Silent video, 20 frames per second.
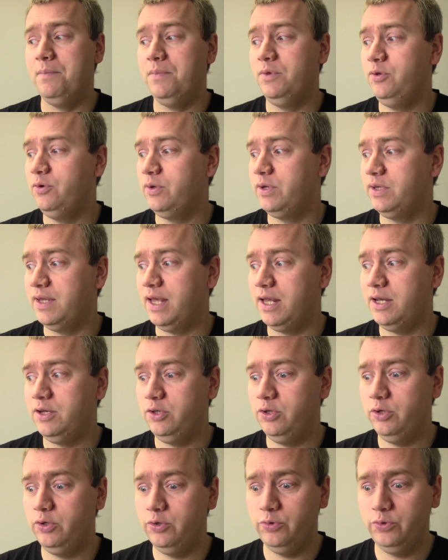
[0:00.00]
You can then
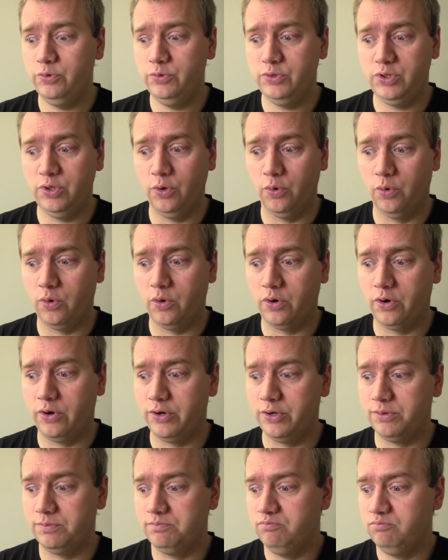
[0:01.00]
use
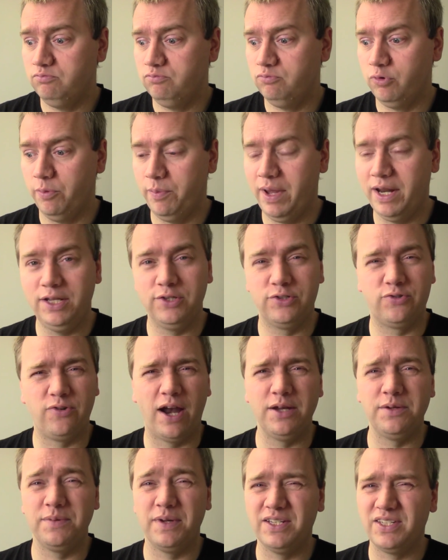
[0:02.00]
your remaining
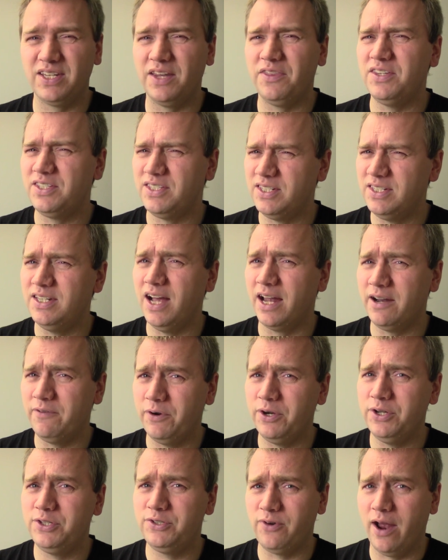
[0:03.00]
stratagem. As I said, this is not a
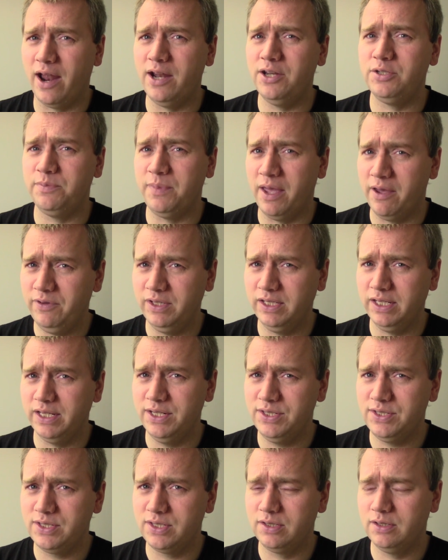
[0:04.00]
very stratagem heavy
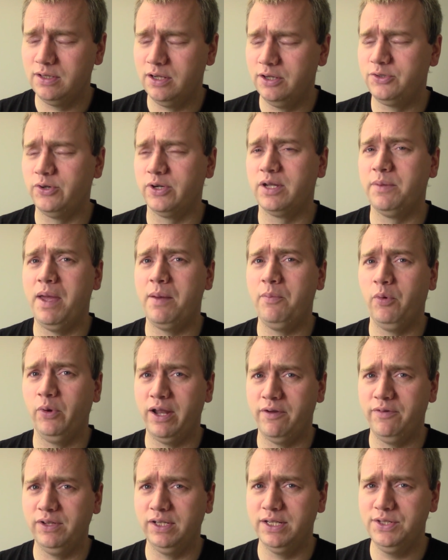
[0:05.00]
list, command
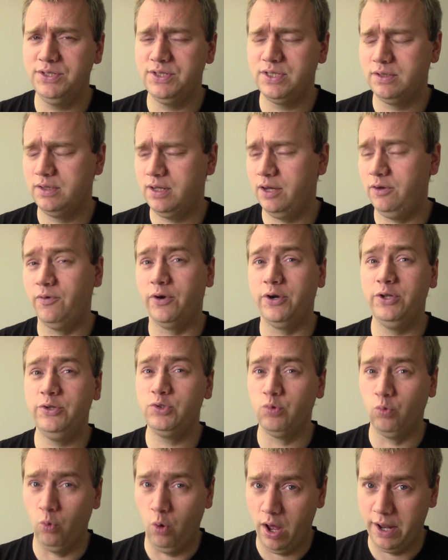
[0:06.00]
point heavy list, and you've already
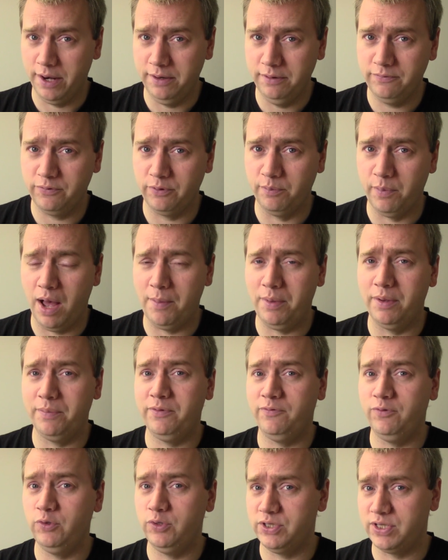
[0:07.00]
used 1 for mob up
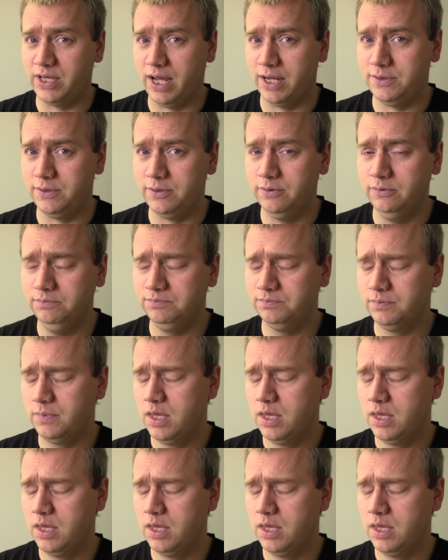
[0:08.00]
if you decide to.